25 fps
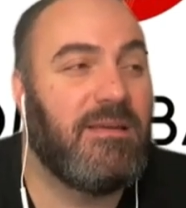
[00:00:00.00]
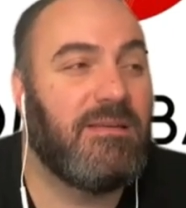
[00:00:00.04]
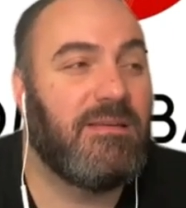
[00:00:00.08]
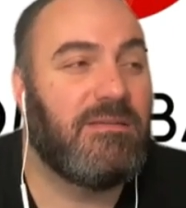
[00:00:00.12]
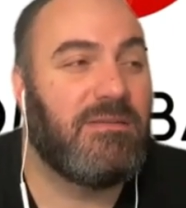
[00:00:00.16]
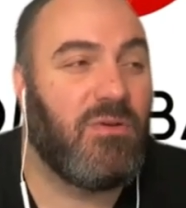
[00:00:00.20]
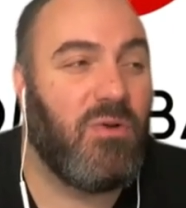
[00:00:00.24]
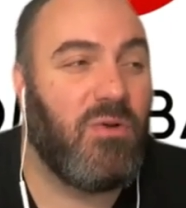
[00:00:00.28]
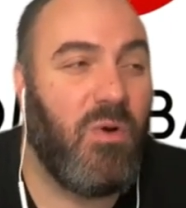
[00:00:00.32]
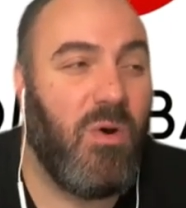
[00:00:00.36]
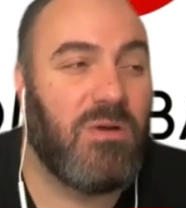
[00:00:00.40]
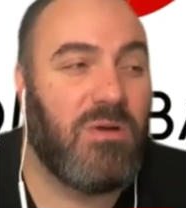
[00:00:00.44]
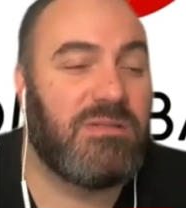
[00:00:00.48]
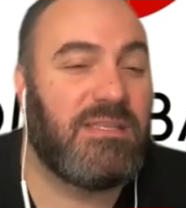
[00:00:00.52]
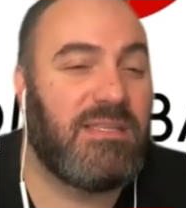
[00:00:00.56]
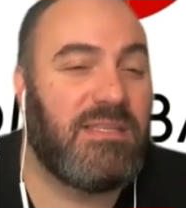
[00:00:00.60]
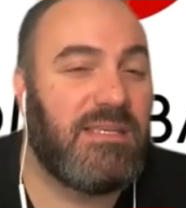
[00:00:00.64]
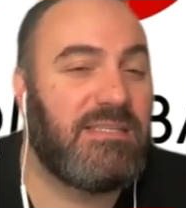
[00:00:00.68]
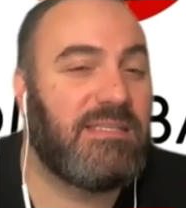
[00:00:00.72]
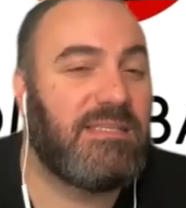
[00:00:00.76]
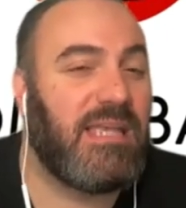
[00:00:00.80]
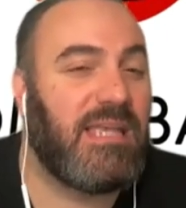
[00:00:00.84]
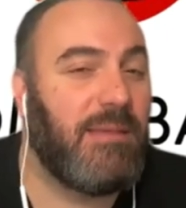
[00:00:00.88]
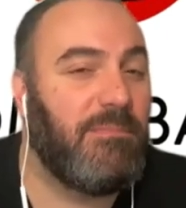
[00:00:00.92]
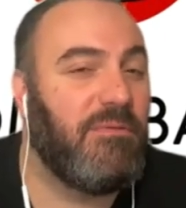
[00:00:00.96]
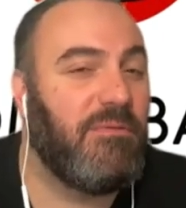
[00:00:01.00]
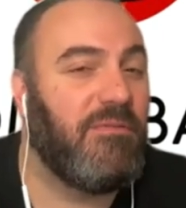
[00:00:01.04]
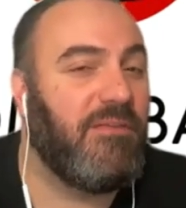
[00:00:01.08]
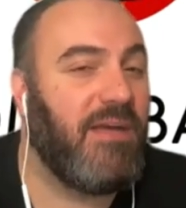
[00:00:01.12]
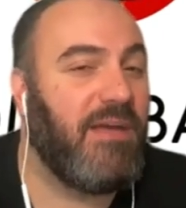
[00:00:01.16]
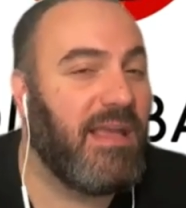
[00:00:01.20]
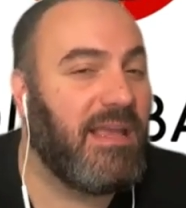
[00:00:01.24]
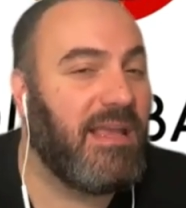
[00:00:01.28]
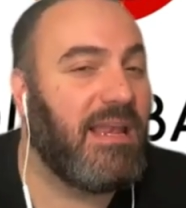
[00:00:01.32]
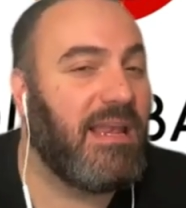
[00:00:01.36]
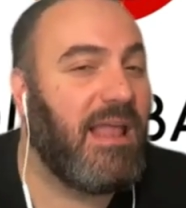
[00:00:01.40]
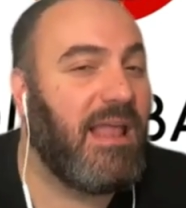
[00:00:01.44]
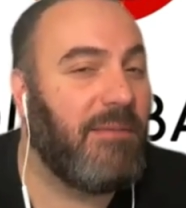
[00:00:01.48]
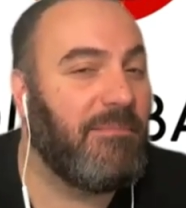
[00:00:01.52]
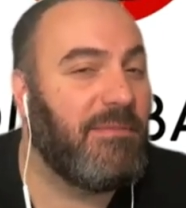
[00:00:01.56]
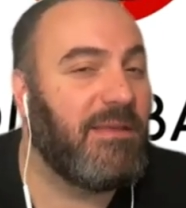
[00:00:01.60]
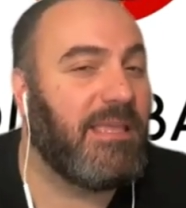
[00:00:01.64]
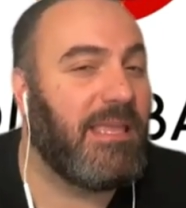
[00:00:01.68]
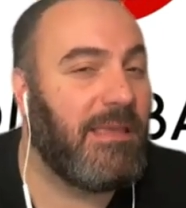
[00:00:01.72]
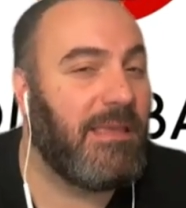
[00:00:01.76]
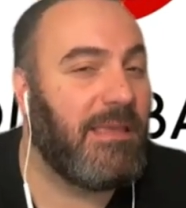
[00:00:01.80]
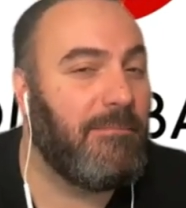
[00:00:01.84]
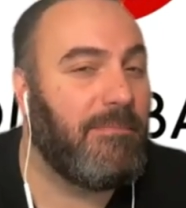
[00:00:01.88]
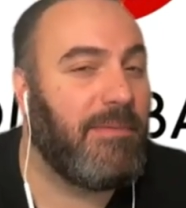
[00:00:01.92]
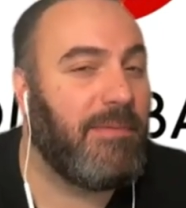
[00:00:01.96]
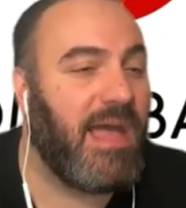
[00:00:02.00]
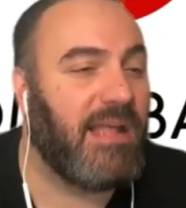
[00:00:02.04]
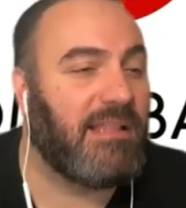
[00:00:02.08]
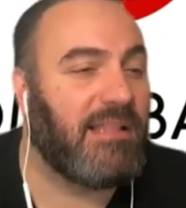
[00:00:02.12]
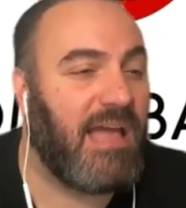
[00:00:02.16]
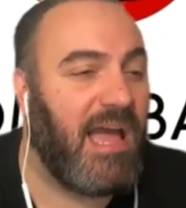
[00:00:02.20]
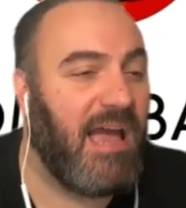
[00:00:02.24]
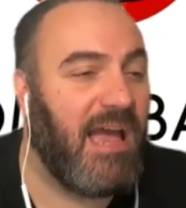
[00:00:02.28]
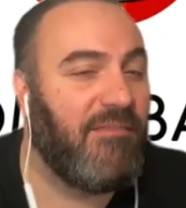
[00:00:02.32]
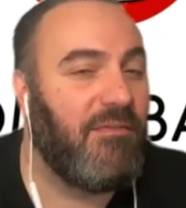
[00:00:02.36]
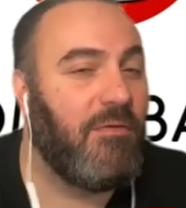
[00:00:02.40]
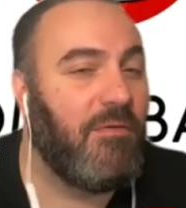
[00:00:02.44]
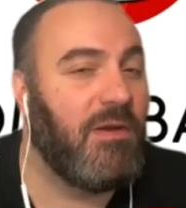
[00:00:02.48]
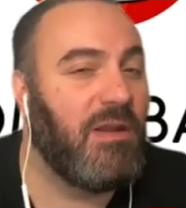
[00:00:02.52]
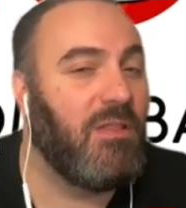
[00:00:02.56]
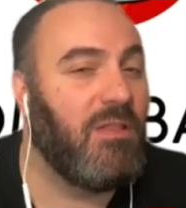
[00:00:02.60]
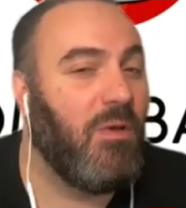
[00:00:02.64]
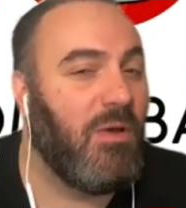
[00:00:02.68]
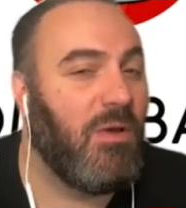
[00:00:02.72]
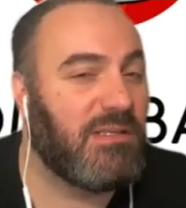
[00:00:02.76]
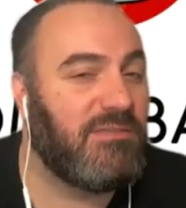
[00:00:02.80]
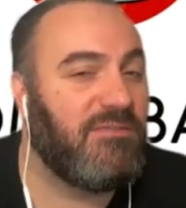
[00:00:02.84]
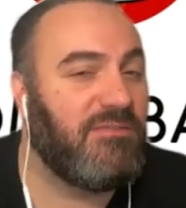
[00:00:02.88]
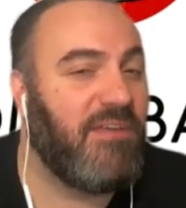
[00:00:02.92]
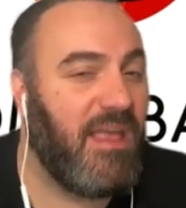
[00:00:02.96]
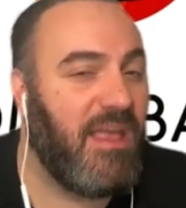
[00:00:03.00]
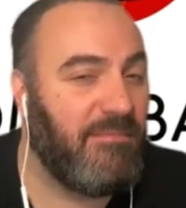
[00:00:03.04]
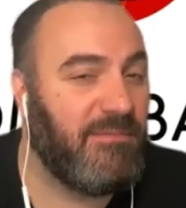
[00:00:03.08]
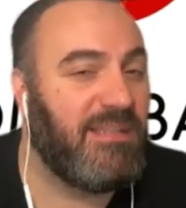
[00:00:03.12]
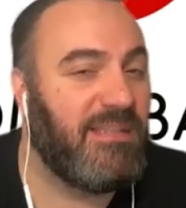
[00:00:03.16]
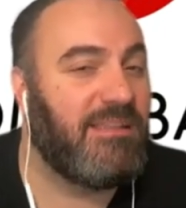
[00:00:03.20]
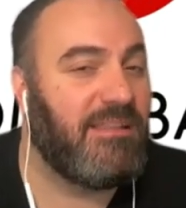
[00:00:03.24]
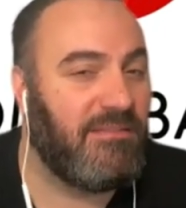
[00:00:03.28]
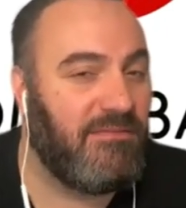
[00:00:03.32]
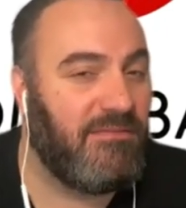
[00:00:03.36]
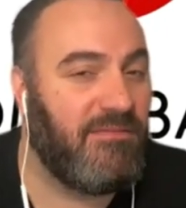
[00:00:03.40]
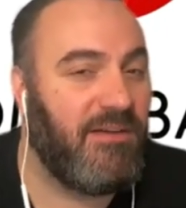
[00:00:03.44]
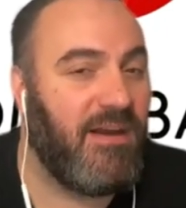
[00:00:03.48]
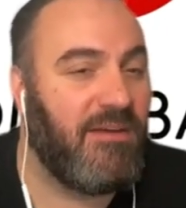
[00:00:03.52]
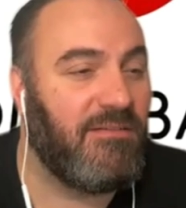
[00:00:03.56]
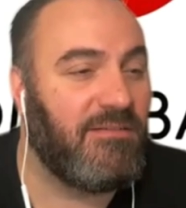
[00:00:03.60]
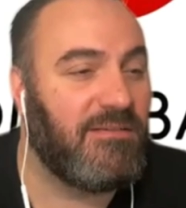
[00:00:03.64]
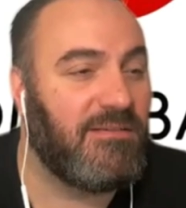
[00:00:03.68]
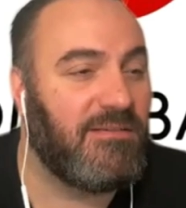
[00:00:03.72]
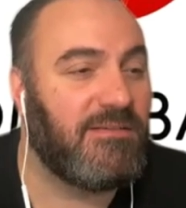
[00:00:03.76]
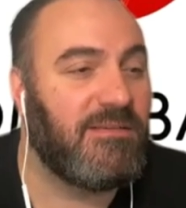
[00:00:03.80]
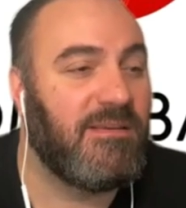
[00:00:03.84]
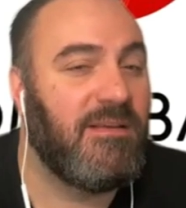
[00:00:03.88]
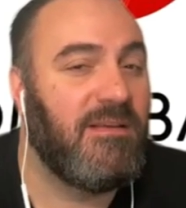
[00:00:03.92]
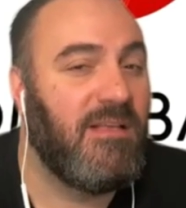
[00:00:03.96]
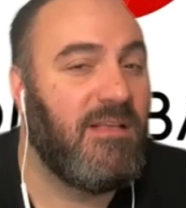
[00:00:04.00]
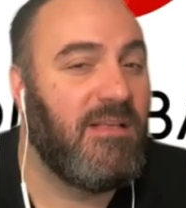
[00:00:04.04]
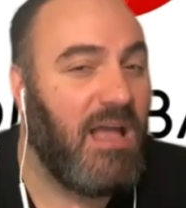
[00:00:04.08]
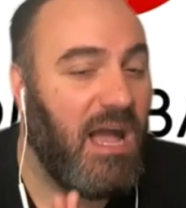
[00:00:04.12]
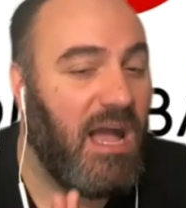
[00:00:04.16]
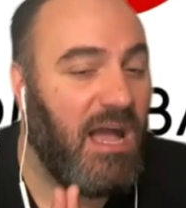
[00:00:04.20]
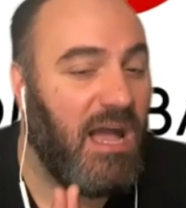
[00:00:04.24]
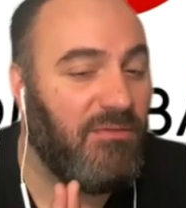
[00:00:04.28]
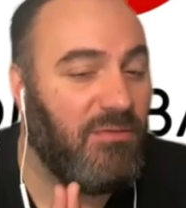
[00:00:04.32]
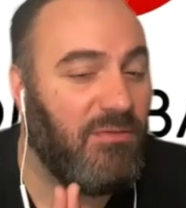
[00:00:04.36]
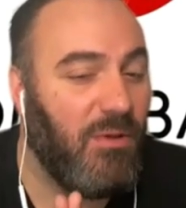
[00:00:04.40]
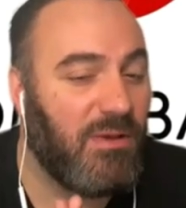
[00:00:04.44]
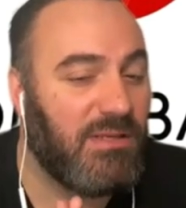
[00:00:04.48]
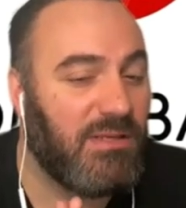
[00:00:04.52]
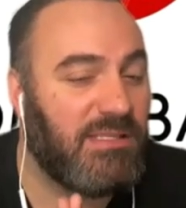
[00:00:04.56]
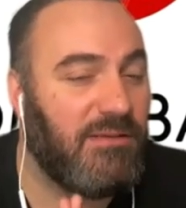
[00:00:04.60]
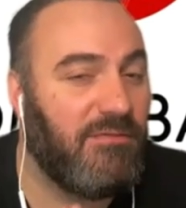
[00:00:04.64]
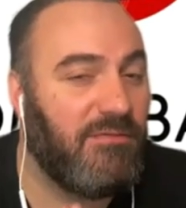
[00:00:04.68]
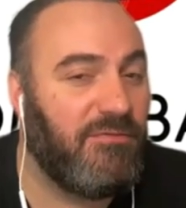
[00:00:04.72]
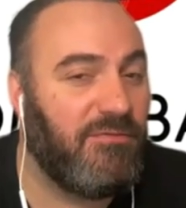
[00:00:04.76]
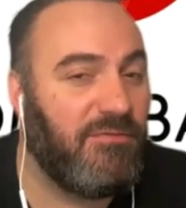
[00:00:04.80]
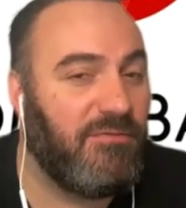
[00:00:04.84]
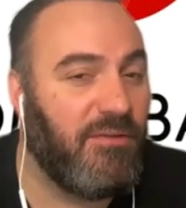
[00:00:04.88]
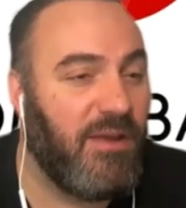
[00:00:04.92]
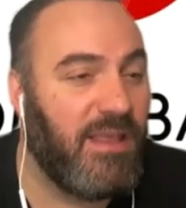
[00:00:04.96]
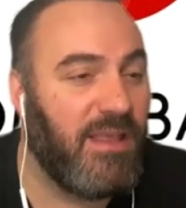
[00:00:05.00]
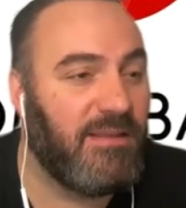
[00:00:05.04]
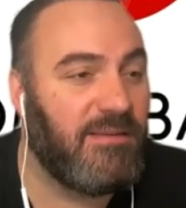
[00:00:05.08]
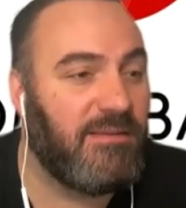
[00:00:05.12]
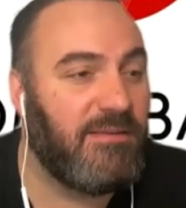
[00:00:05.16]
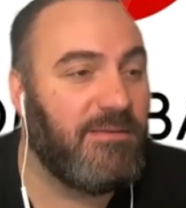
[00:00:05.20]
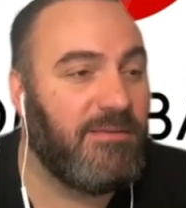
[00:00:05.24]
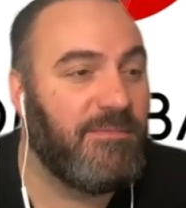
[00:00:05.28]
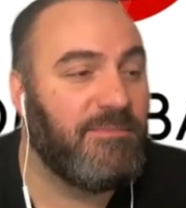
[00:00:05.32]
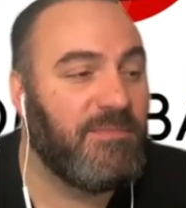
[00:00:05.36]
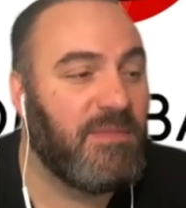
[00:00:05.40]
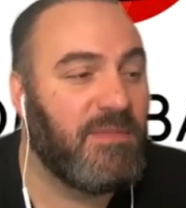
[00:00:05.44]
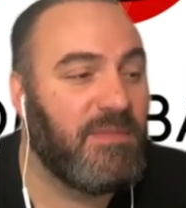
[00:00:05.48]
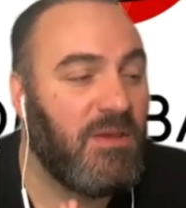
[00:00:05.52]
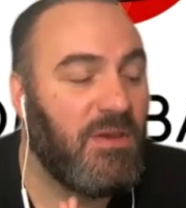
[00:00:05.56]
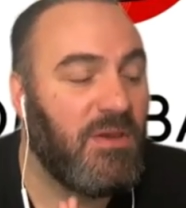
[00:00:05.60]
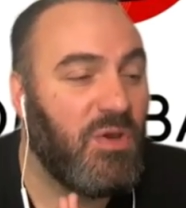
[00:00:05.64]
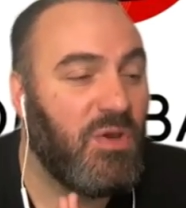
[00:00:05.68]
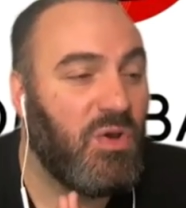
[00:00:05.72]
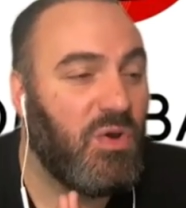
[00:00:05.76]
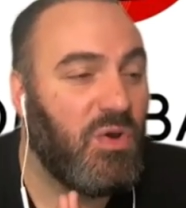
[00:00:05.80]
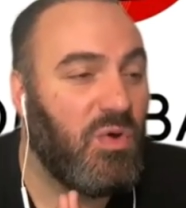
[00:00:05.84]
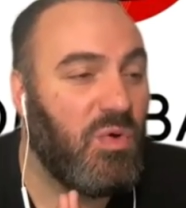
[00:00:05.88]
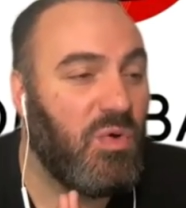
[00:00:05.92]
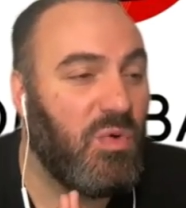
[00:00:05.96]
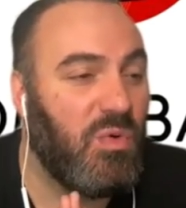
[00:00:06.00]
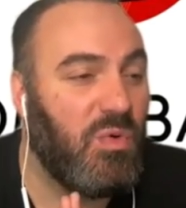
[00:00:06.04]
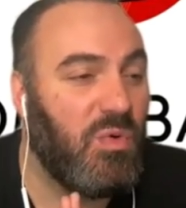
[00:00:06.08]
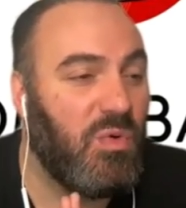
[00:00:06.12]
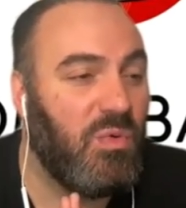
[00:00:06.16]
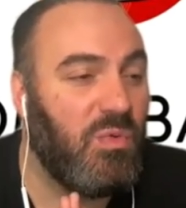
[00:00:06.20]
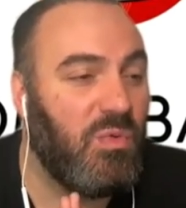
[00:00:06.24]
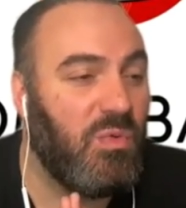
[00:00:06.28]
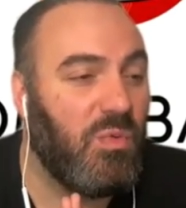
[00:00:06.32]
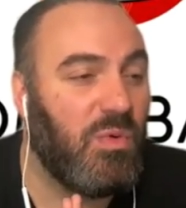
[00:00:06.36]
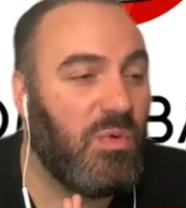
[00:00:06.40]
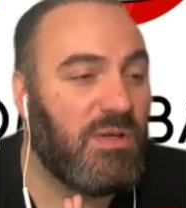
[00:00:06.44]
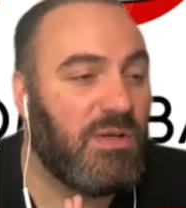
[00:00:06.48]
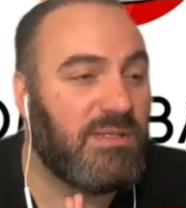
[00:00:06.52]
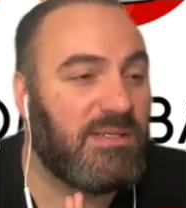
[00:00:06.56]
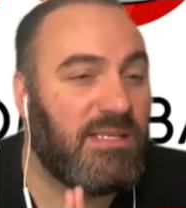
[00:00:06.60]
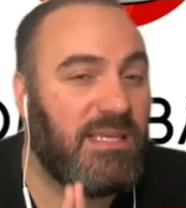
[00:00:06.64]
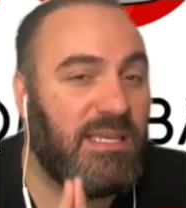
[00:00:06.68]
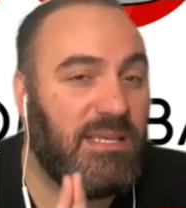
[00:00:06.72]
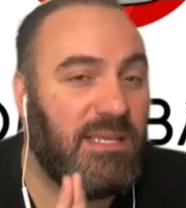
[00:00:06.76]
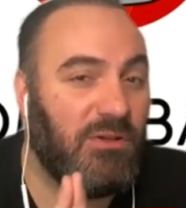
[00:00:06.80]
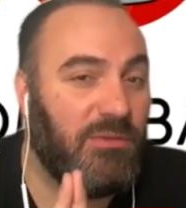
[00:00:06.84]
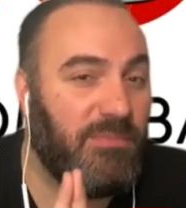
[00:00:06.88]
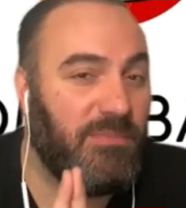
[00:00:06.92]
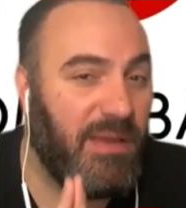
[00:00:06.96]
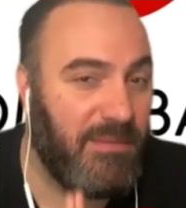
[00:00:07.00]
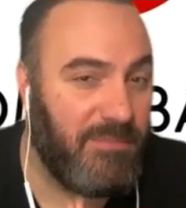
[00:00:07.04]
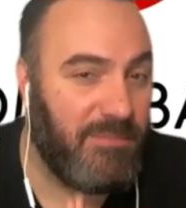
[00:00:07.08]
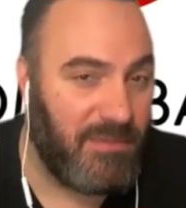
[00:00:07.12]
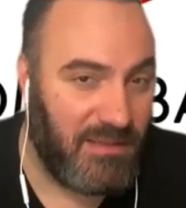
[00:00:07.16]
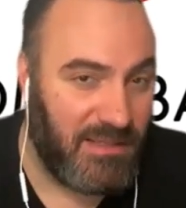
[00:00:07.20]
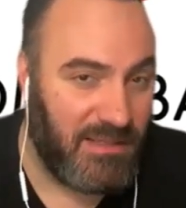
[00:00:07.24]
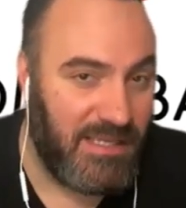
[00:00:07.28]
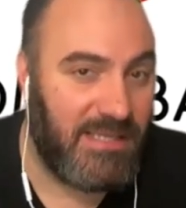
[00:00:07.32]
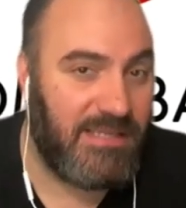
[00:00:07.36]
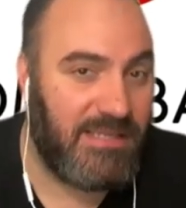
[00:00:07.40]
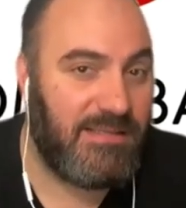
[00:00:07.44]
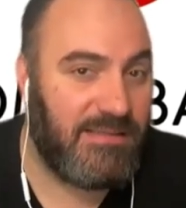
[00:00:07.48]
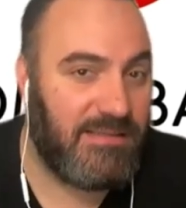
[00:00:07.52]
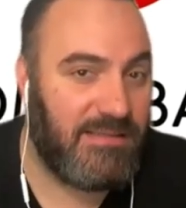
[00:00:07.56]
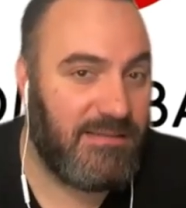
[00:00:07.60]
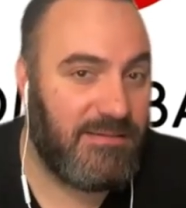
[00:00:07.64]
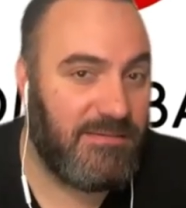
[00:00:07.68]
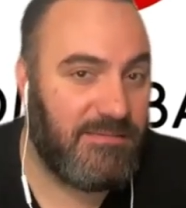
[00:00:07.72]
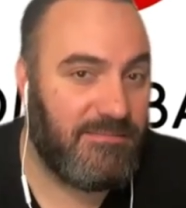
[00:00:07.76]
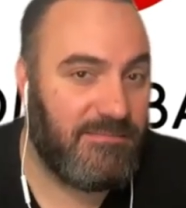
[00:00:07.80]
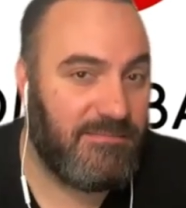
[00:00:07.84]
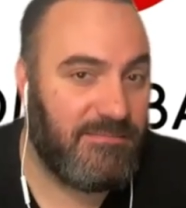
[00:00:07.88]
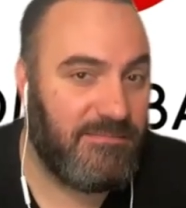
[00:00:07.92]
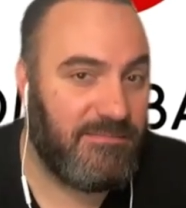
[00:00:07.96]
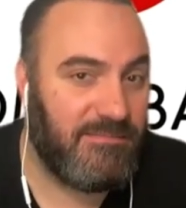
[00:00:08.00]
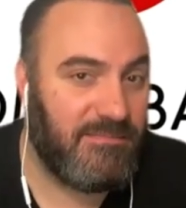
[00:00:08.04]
to cause this type of economic impact. I've already lost family to the virus. I've lost a friend who was killed by police.